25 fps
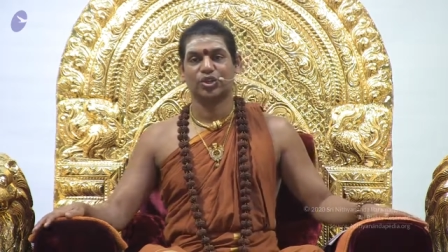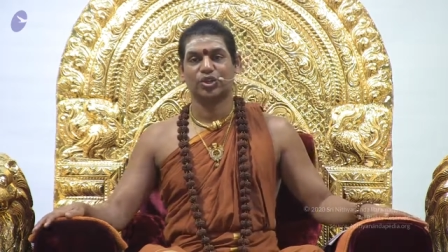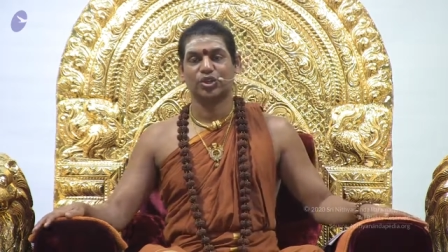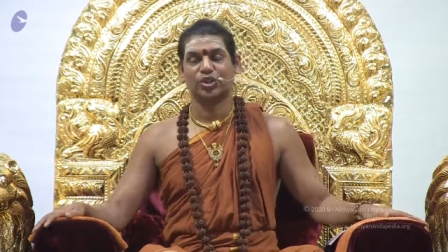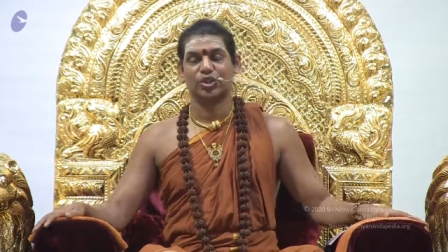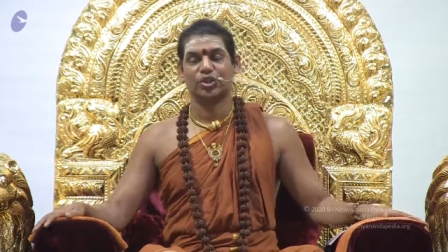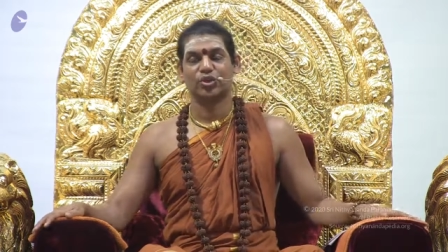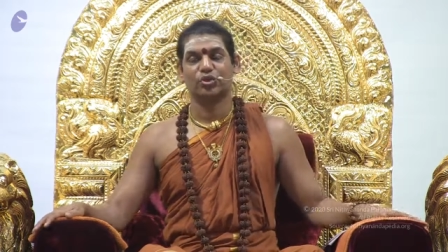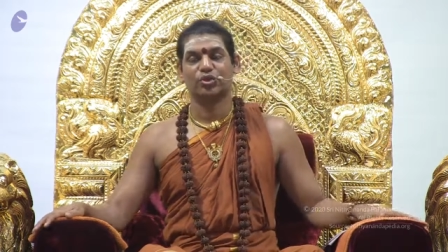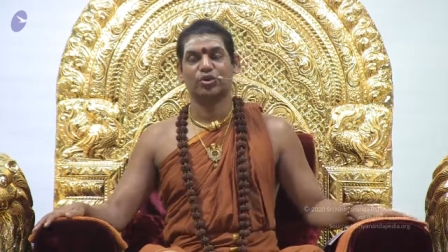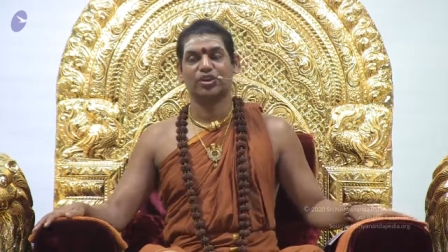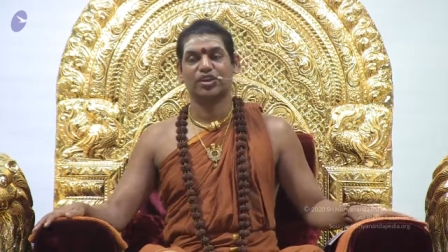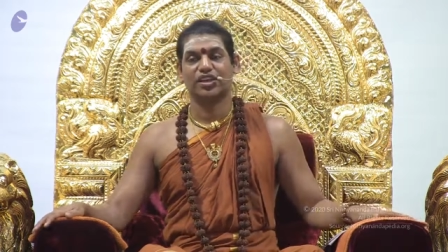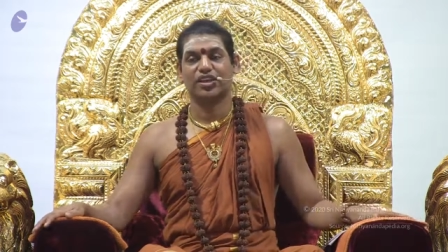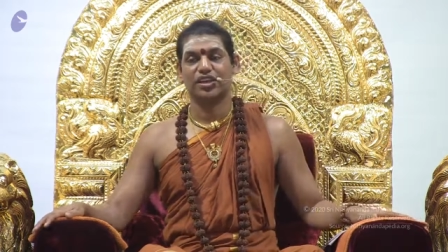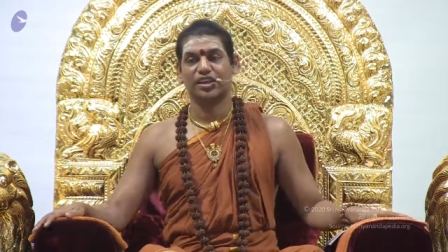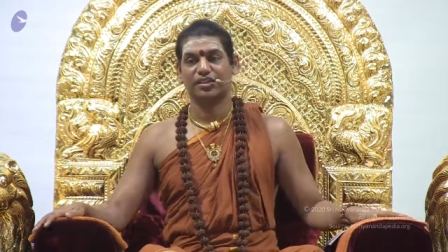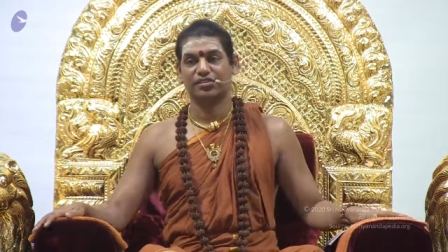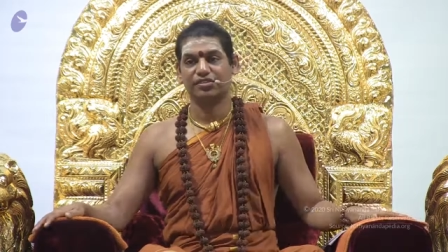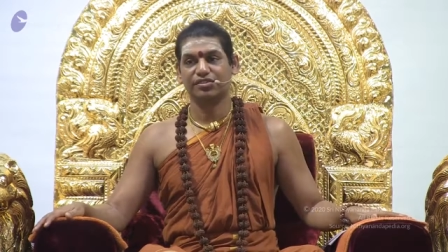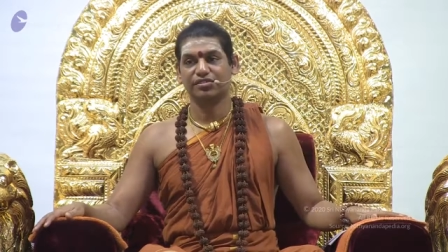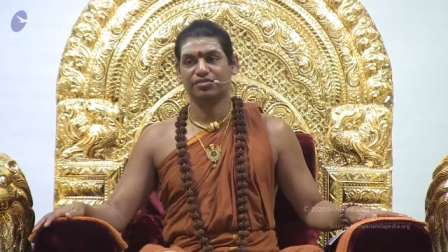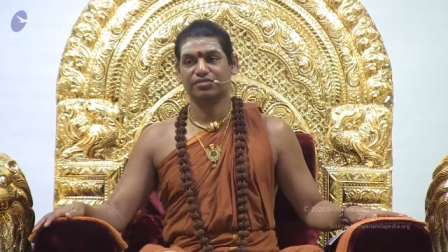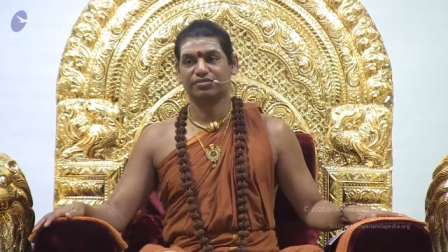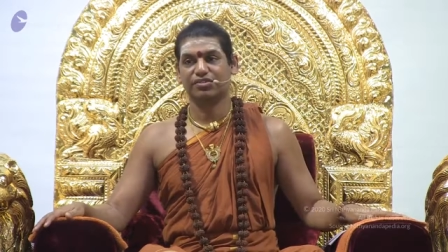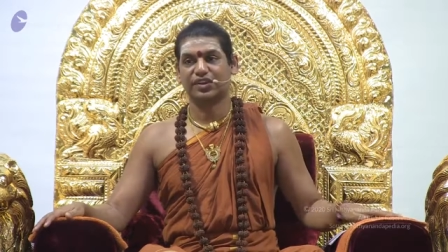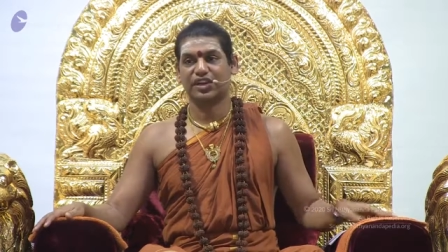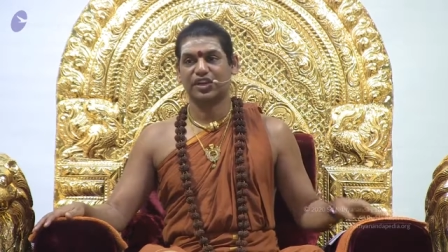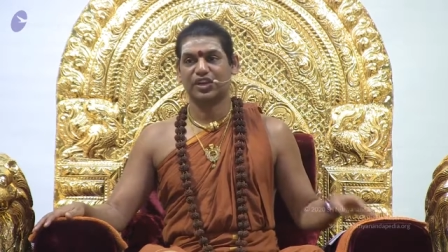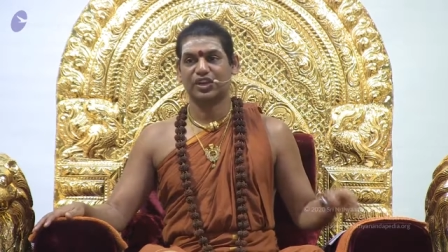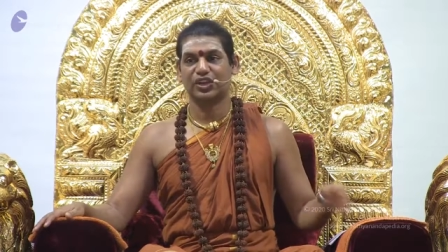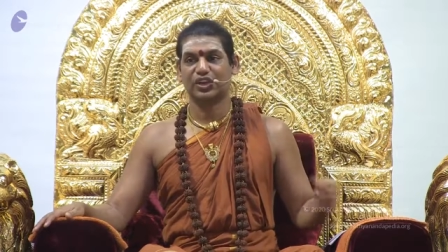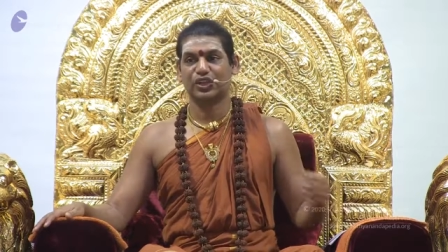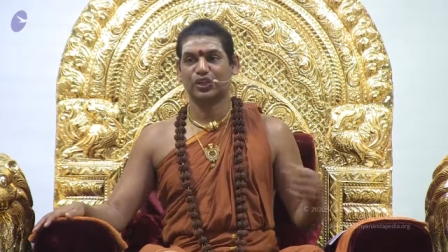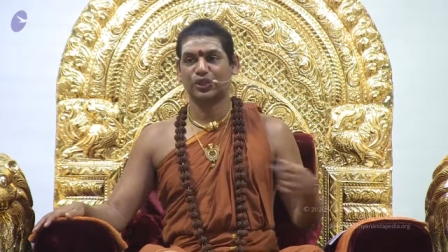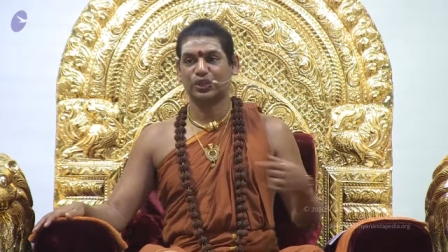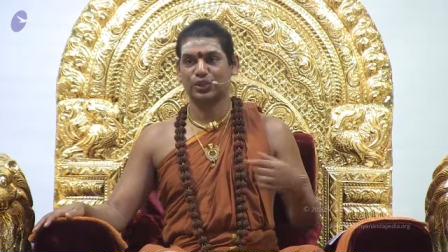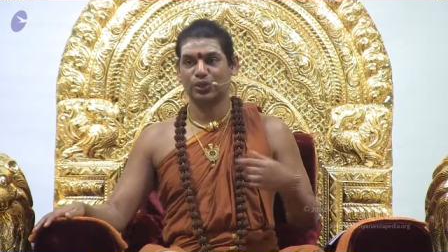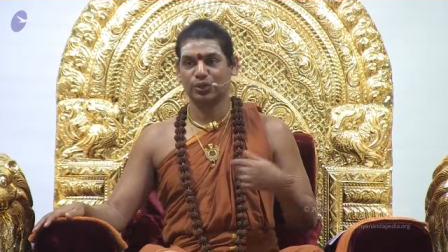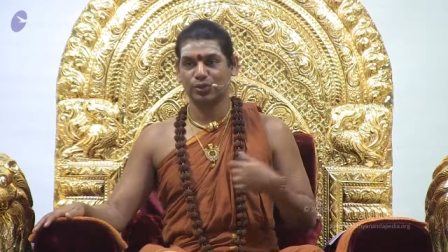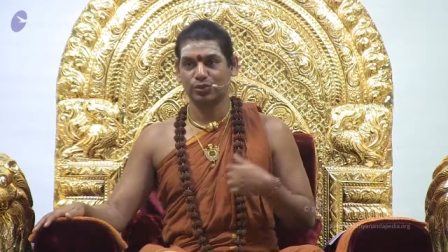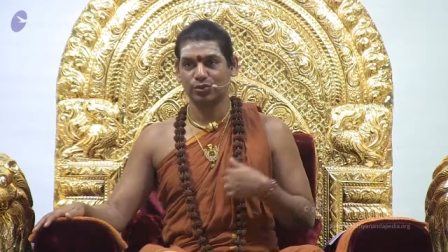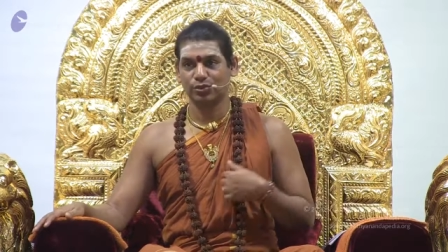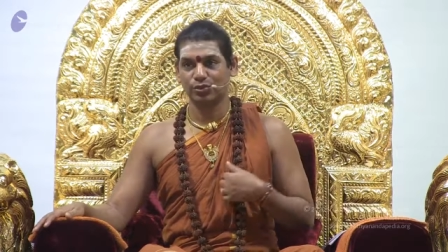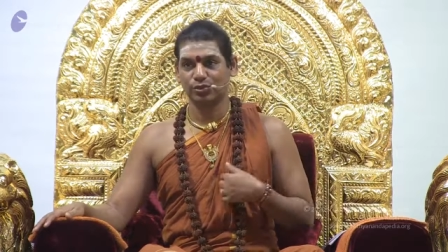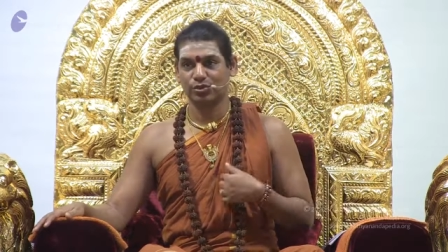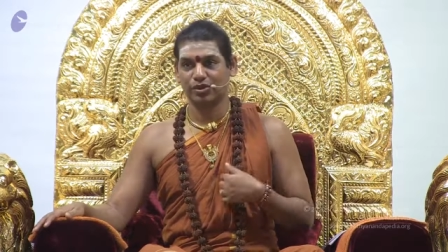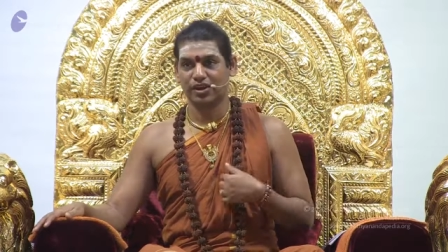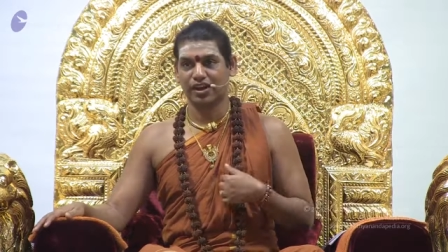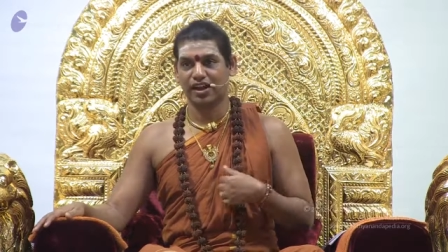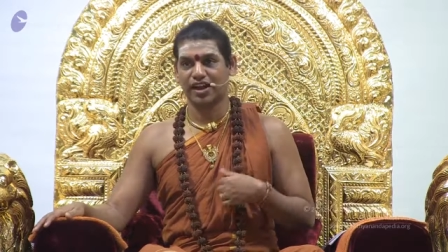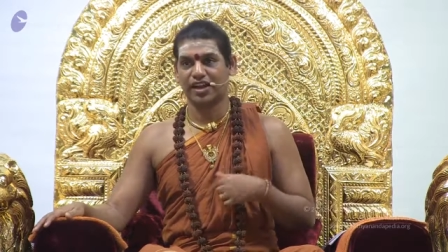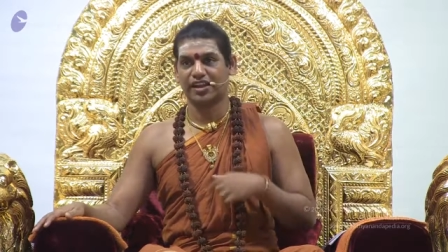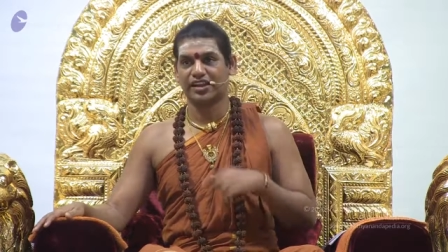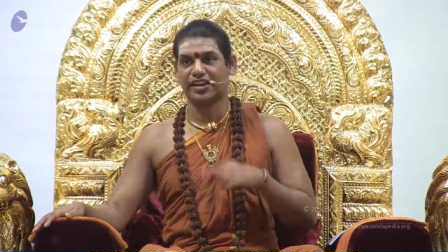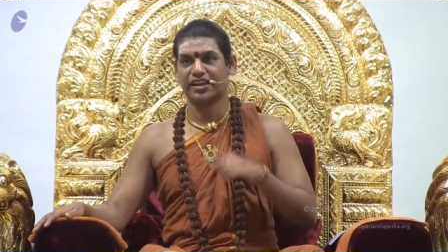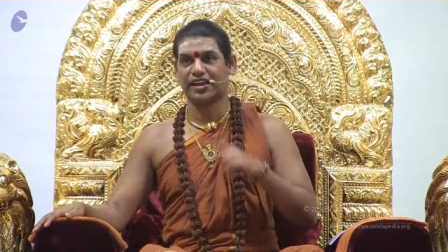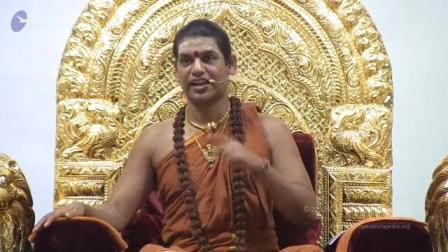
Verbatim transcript: you give for you and